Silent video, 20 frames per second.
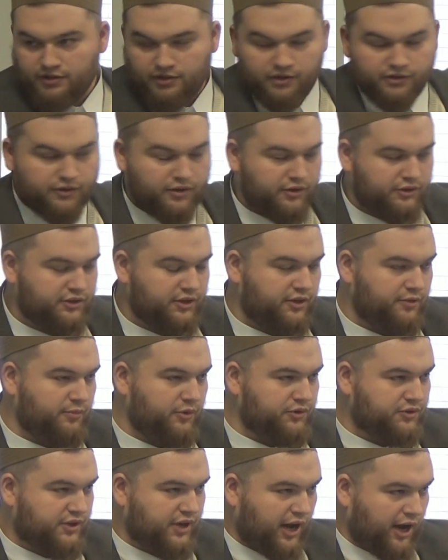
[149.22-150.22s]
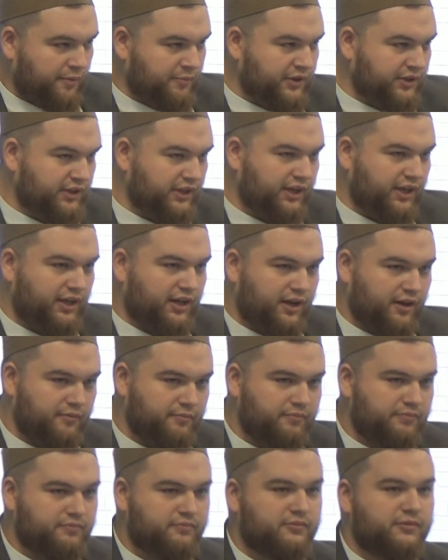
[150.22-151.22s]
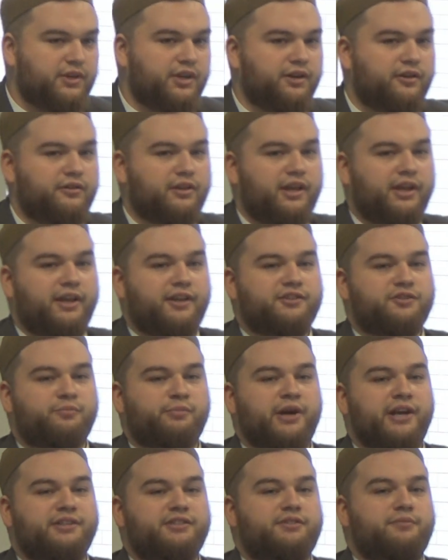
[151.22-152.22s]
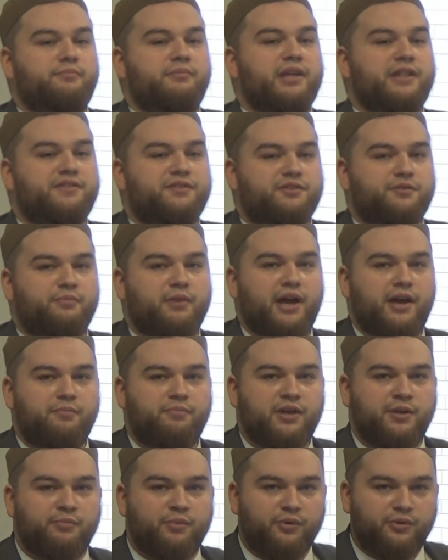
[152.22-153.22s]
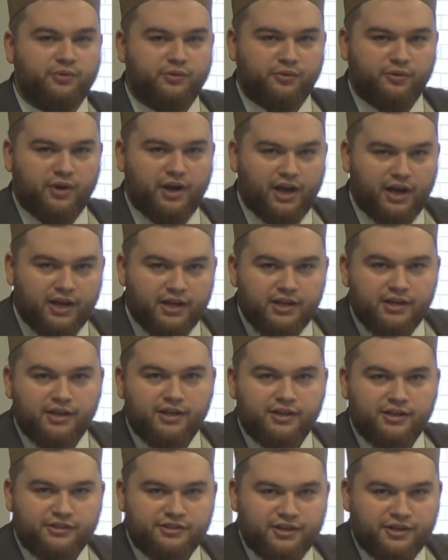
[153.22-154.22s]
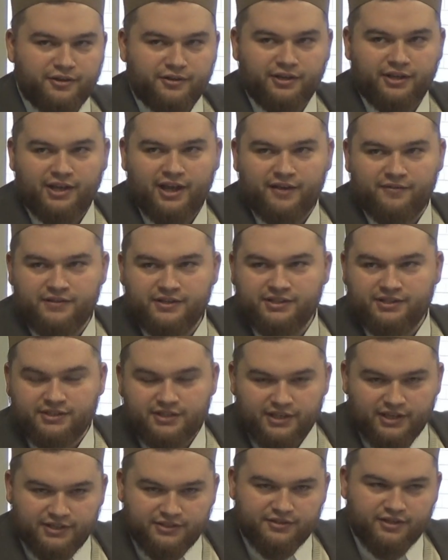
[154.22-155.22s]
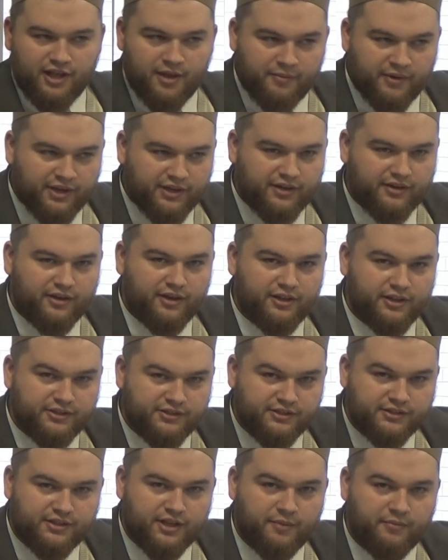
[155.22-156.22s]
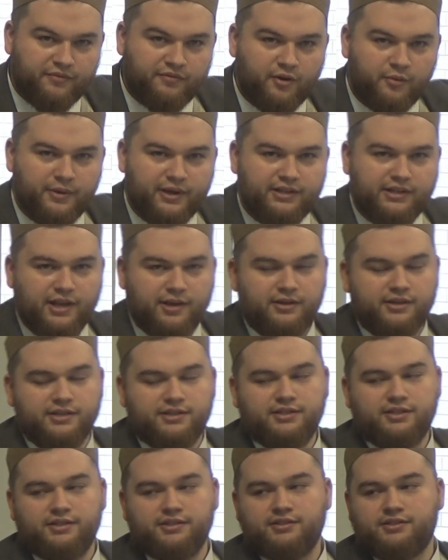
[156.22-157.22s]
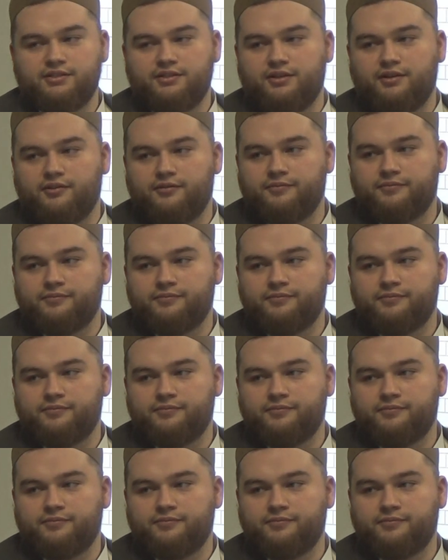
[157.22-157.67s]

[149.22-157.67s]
Those are the most commonly expressed myths by people who generally have these Islamophobic tendencies.